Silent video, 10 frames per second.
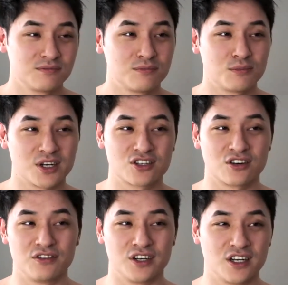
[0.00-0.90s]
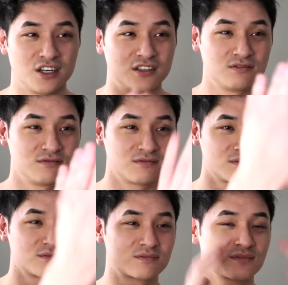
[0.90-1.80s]
much of a
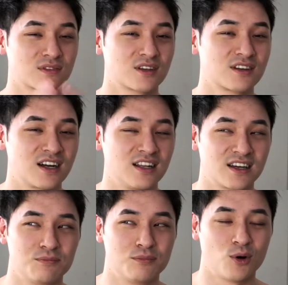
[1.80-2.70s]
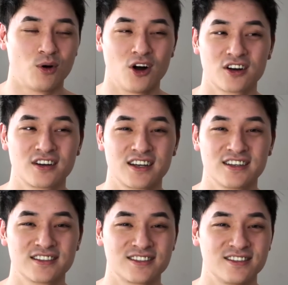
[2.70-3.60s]
kind a mohawk, I
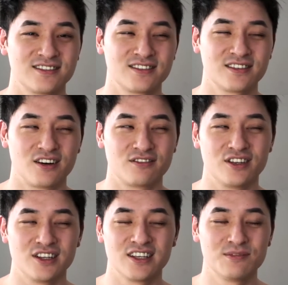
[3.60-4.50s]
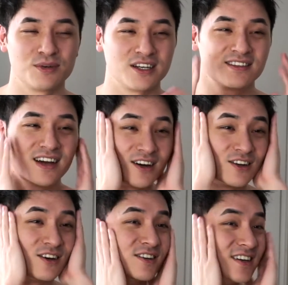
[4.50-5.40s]
guess. Not really, but I don't
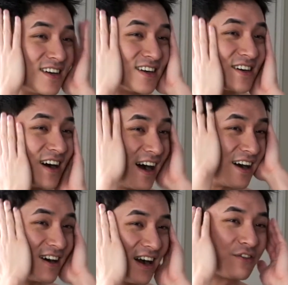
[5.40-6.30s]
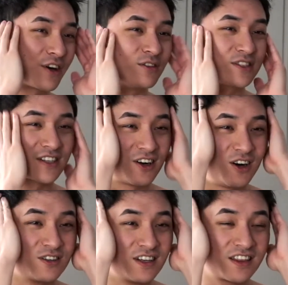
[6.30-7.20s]
know. I forgot what to
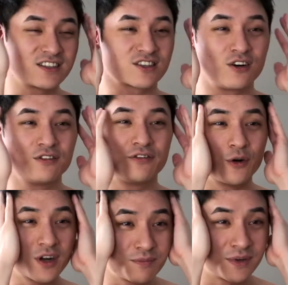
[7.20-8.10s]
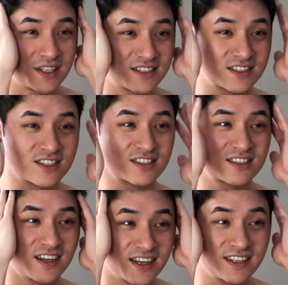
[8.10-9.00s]
call it. I think it's called a full cut, but it's
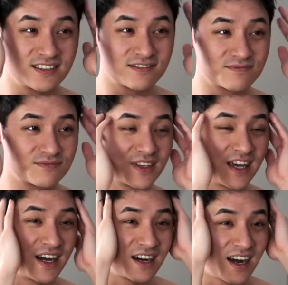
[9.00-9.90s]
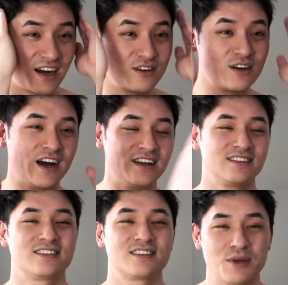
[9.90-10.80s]
just like, yeah.
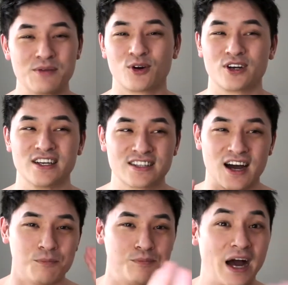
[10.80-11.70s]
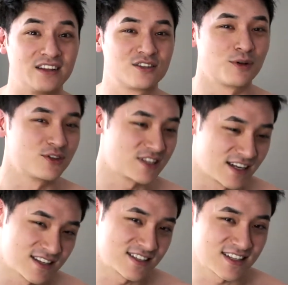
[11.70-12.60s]
The main point is I'll balance both
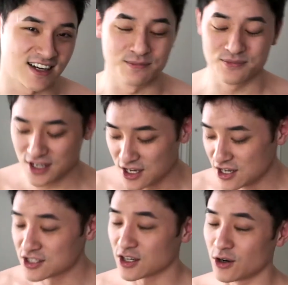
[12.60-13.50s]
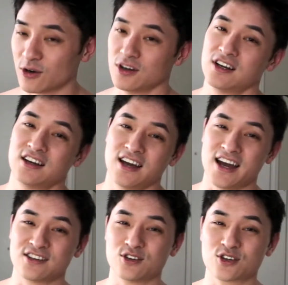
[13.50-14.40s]
sides this time. So
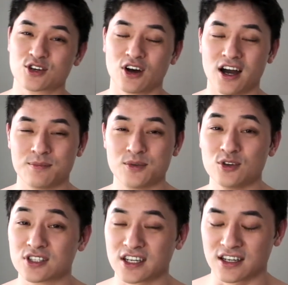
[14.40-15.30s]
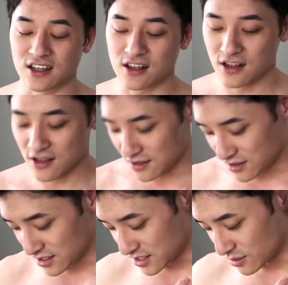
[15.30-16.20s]
as usual, I'm using
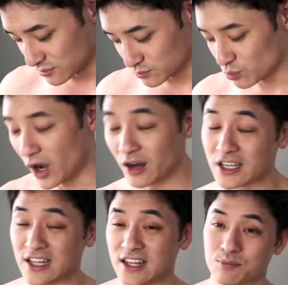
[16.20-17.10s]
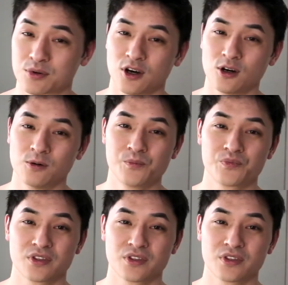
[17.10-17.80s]
the Wahl Elite Pro,